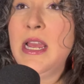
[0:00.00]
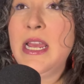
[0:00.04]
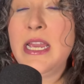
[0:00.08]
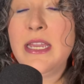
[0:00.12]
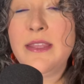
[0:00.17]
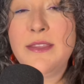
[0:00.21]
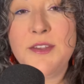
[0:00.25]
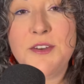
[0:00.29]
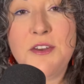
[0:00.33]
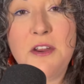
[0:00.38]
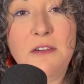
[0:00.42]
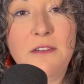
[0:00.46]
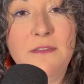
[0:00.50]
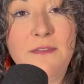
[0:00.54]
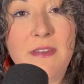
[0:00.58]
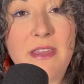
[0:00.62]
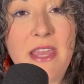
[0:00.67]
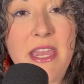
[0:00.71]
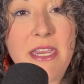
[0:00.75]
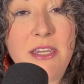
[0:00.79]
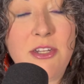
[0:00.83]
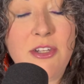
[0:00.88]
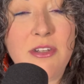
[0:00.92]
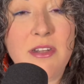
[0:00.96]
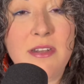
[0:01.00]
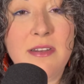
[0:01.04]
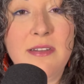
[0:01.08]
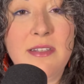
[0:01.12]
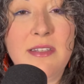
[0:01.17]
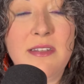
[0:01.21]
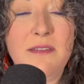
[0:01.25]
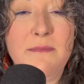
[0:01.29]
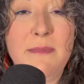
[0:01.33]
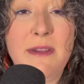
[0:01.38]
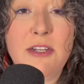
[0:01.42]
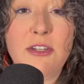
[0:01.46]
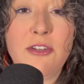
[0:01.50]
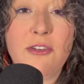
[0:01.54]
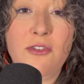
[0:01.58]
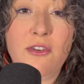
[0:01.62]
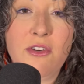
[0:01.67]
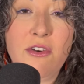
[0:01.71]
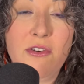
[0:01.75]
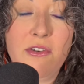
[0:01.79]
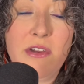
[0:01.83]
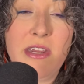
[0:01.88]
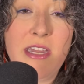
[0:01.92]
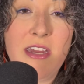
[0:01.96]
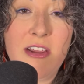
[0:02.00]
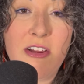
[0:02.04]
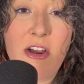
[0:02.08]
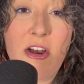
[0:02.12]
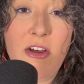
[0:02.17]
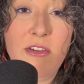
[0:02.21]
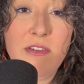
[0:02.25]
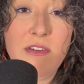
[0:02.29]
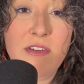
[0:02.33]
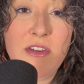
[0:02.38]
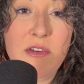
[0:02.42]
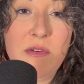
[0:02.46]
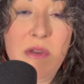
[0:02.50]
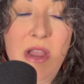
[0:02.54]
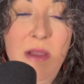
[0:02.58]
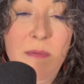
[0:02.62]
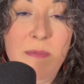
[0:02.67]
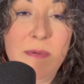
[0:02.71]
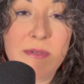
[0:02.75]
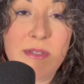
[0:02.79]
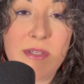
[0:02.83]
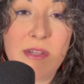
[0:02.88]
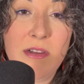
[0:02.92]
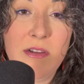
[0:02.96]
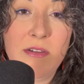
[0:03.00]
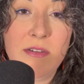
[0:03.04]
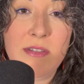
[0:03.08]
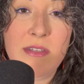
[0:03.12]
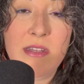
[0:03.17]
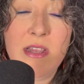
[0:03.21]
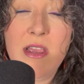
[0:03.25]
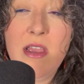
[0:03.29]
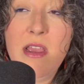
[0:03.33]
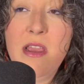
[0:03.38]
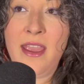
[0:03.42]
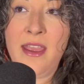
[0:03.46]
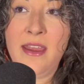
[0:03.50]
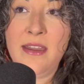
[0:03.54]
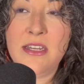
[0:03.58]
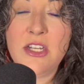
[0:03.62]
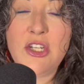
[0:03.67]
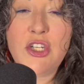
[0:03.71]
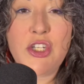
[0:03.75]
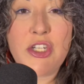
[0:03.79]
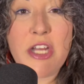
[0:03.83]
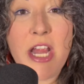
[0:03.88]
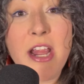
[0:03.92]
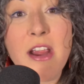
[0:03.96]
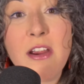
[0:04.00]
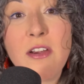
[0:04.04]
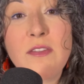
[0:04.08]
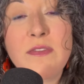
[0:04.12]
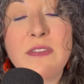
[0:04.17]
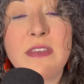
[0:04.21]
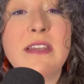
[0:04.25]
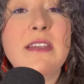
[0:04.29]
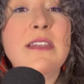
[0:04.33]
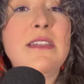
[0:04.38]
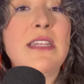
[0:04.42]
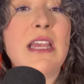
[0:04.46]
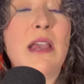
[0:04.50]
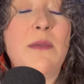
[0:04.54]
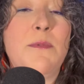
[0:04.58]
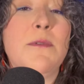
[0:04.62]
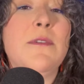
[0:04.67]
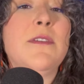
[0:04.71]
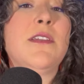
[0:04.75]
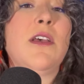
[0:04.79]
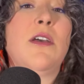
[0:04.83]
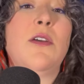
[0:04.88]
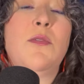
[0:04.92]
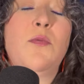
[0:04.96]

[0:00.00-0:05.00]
hit the notifications to make sure you're getting all the new episodes, and share this episode